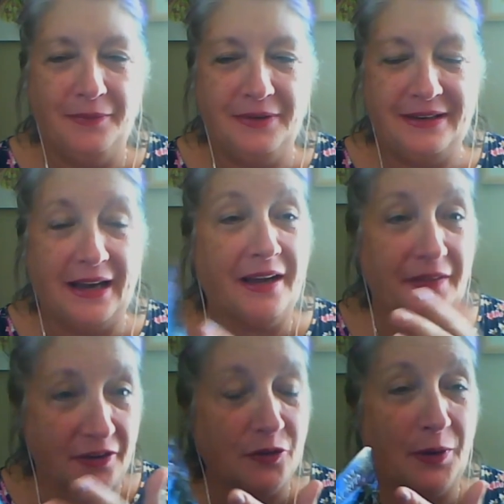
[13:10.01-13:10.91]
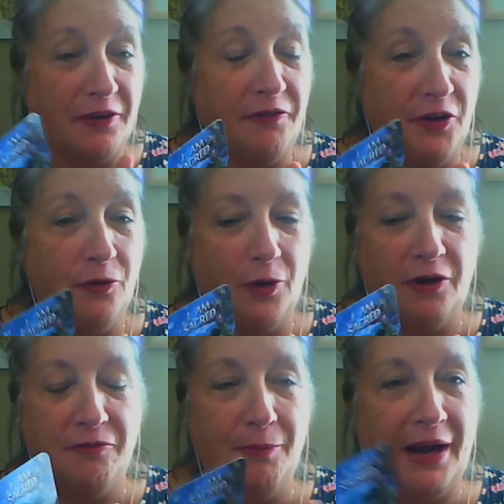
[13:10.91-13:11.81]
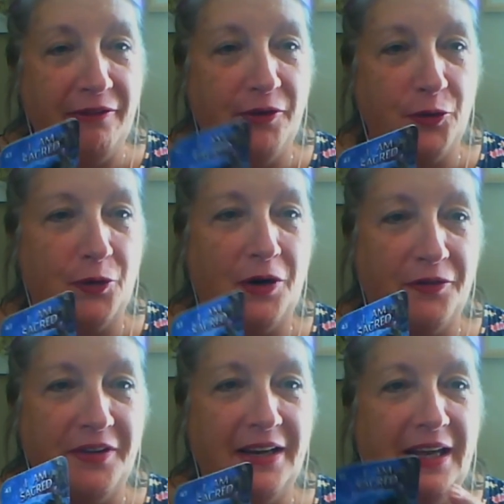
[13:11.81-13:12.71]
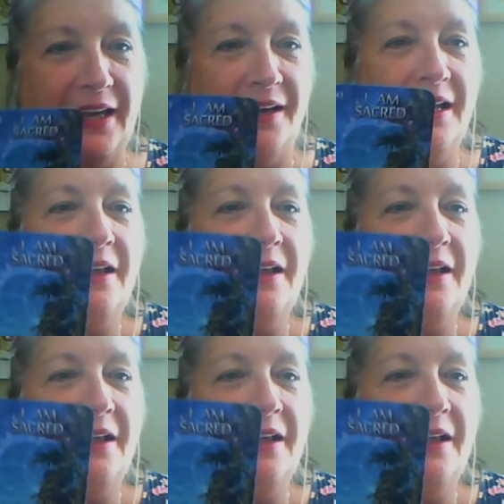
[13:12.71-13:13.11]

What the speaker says: deck, and there's quite a few of my photographs in here.